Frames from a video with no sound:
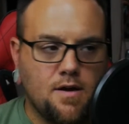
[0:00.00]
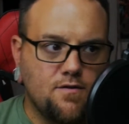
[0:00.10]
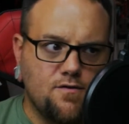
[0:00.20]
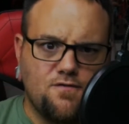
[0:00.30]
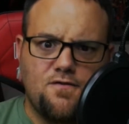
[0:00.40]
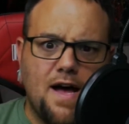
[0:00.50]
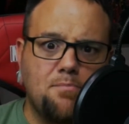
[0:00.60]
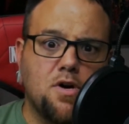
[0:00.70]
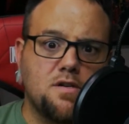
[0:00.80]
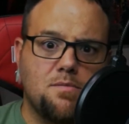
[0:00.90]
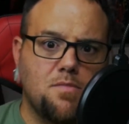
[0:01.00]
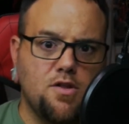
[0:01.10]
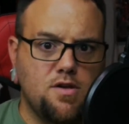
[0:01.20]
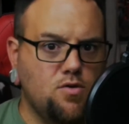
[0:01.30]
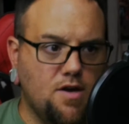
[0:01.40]
For $5 a
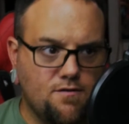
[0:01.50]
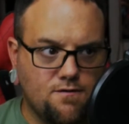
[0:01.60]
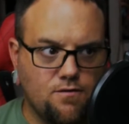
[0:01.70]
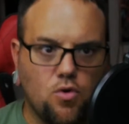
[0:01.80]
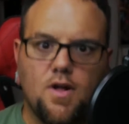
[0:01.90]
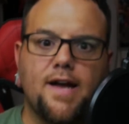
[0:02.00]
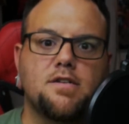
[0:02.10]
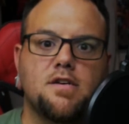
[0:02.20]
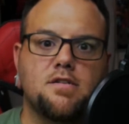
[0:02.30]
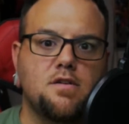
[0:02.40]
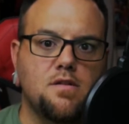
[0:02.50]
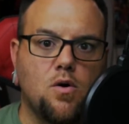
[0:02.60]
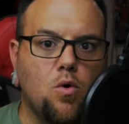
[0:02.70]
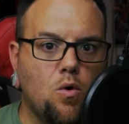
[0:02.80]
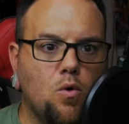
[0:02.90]
month, you get full access to the
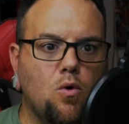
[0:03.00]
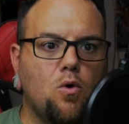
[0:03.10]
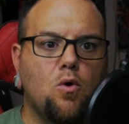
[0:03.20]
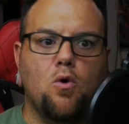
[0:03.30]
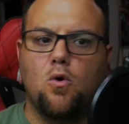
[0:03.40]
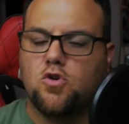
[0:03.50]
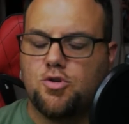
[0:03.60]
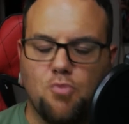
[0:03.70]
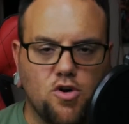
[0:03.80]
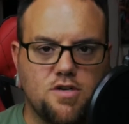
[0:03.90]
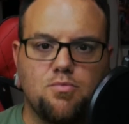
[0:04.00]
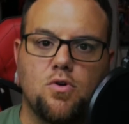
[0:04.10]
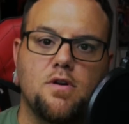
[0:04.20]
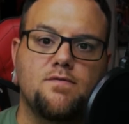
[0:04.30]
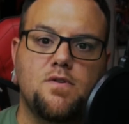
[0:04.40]
whole
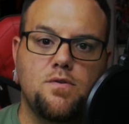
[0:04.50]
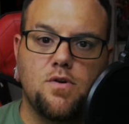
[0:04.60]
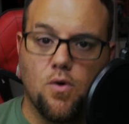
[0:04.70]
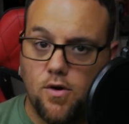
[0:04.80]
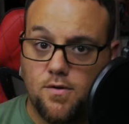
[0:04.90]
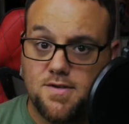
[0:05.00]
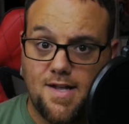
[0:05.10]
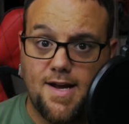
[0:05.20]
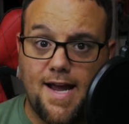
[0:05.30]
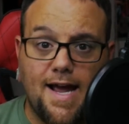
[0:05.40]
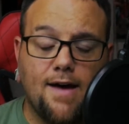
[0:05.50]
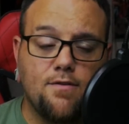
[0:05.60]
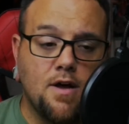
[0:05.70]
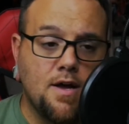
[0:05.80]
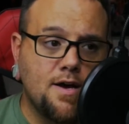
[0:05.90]
smorgasbord of tutorials that I have.
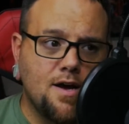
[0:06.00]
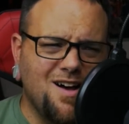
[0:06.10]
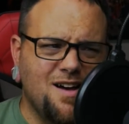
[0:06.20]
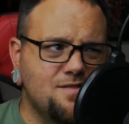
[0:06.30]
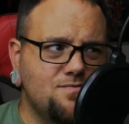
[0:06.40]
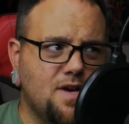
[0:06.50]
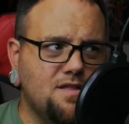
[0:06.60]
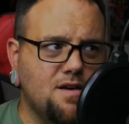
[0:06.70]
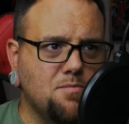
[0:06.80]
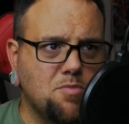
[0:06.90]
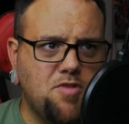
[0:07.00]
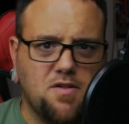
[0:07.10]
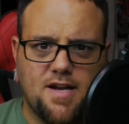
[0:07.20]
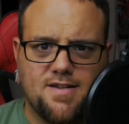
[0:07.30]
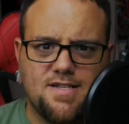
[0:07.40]
I think I'm up to
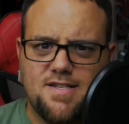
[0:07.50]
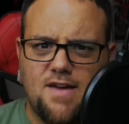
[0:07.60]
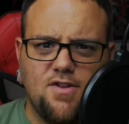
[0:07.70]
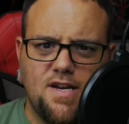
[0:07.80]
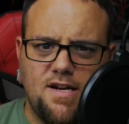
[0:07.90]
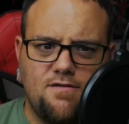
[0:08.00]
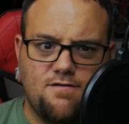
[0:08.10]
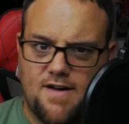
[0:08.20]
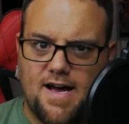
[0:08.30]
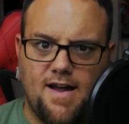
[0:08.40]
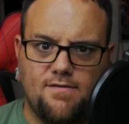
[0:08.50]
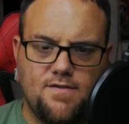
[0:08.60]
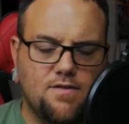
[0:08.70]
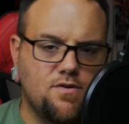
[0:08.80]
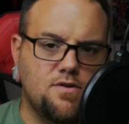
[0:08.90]
like 75
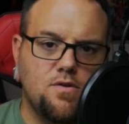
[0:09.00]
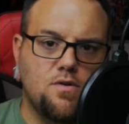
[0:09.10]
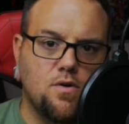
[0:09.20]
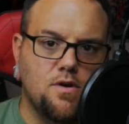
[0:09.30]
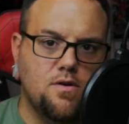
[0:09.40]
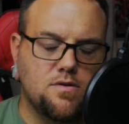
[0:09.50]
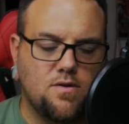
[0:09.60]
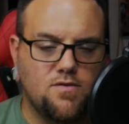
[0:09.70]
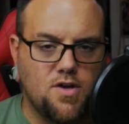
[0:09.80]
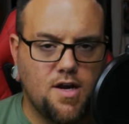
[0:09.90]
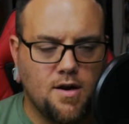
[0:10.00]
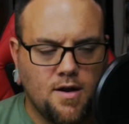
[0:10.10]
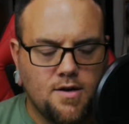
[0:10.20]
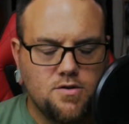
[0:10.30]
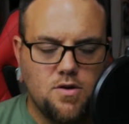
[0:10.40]
different tutorials over there.
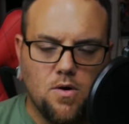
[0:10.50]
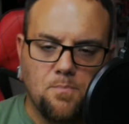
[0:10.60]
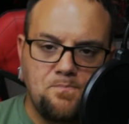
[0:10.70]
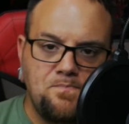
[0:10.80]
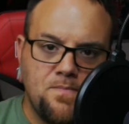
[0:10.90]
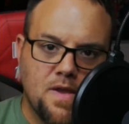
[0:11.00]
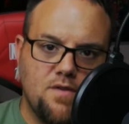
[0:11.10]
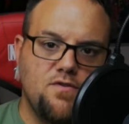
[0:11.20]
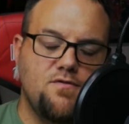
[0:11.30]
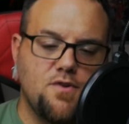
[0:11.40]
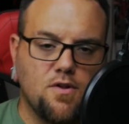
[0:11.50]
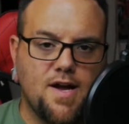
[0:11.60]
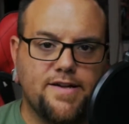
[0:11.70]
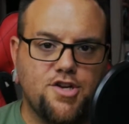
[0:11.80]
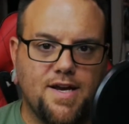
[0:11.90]
So if you feel
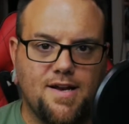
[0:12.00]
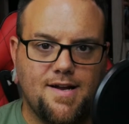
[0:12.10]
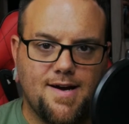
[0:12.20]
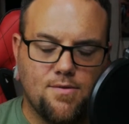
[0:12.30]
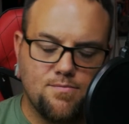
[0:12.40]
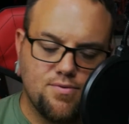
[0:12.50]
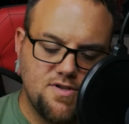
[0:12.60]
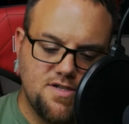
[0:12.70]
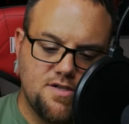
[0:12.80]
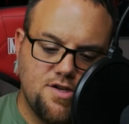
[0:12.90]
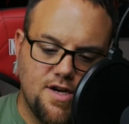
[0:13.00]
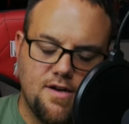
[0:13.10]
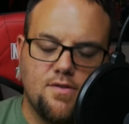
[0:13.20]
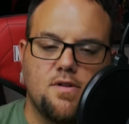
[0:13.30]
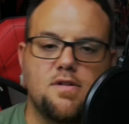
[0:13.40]
like checking it out, please check
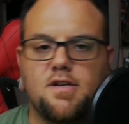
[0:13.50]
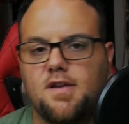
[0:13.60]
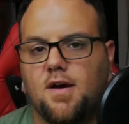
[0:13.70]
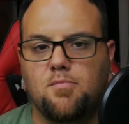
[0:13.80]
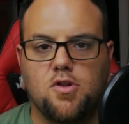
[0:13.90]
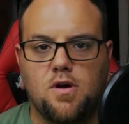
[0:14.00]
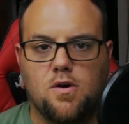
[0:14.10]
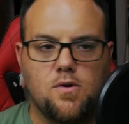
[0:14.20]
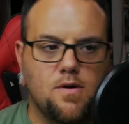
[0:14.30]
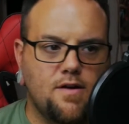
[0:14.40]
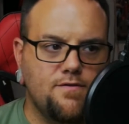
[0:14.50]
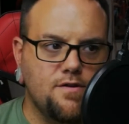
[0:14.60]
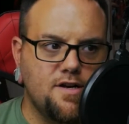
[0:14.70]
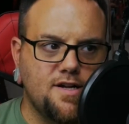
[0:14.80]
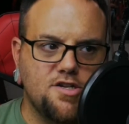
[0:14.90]
out the link down below. I feel
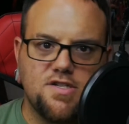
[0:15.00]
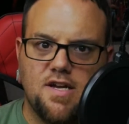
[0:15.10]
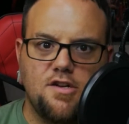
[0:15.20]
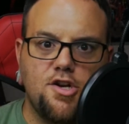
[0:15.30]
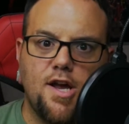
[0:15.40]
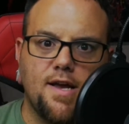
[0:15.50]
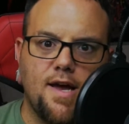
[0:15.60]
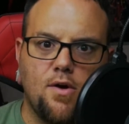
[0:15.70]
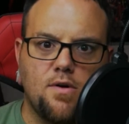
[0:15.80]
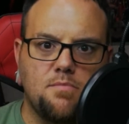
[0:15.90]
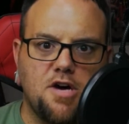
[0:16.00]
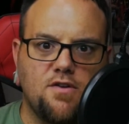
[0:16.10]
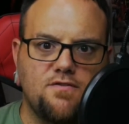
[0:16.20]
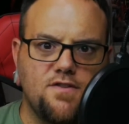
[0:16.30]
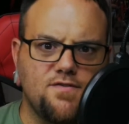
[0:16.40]
like I just said check out
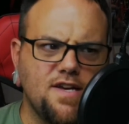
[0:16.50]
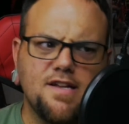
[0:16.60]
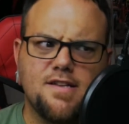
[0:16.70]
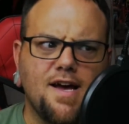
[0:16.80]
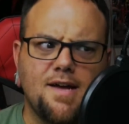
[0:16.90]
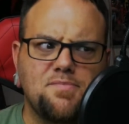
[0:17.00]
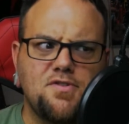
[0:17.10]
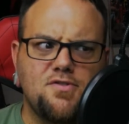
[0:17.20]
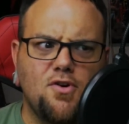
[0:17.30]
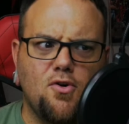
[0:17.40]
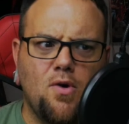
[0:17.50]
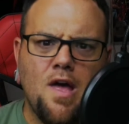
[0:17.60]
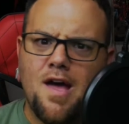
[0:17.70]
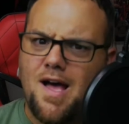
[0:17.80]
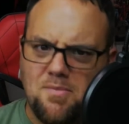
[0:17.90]
about 15 times, so
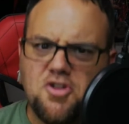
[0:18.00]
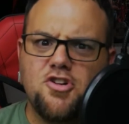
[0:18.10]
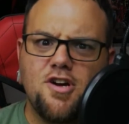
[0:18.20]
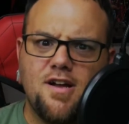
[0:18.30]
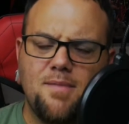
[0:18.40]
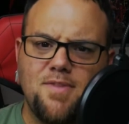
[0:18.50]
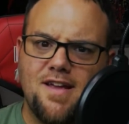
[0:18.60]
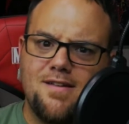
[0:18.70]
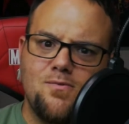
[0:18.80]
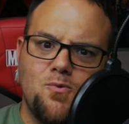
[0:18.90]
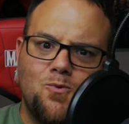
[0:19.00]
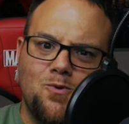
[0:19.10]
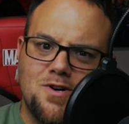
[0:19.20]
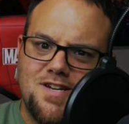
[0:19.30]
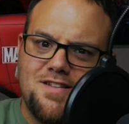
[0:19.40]
I'm going to shut up and
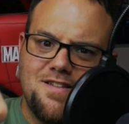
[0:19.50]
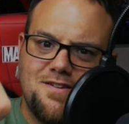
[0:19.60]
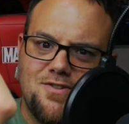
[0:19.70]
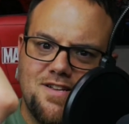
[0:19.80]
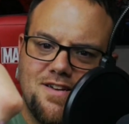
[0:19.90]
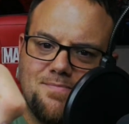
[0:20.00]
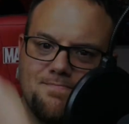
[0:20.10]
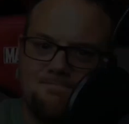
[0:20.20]
we'll get to the quick tip.